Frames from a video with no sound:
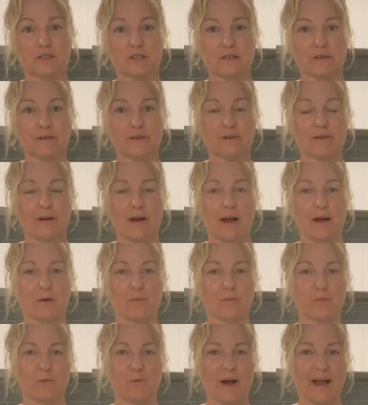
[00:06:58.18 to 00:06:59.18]
to
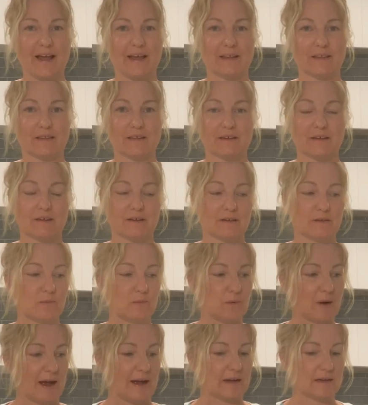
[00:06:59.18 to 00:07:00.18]
weigh the
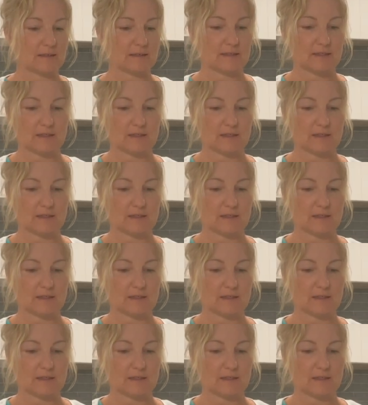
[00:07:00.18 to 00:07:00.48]
wax